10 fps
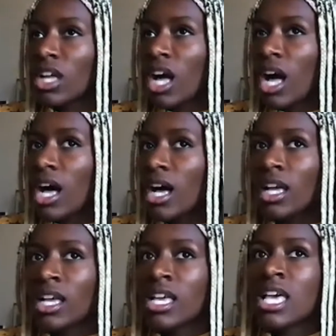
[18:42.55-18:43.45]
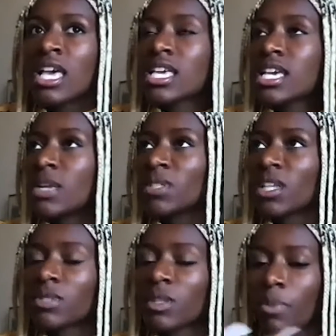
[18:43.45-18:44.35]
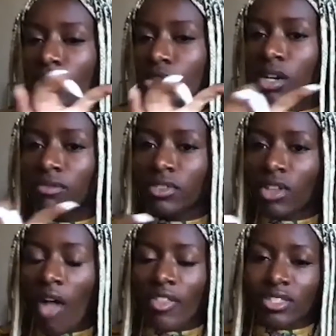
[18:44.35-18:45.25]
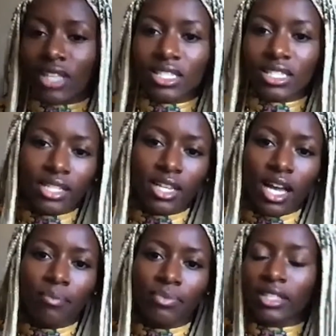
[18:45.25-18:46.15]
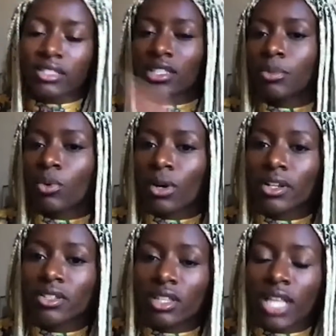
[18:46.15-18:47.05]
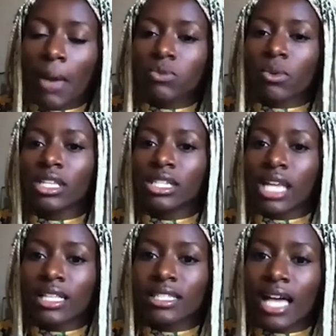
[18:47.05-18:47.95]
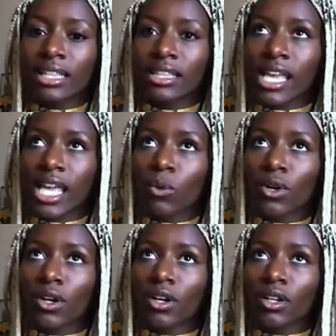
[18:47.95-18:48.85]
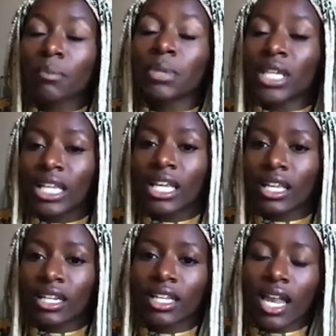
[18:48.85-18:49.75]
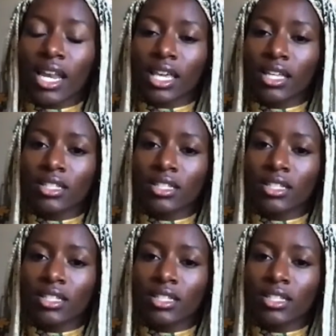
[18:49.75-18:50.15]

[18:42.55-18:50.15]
And it was a picture of all the skates lined up next to the boards, and that was one of the days that they were competing in Connecticut.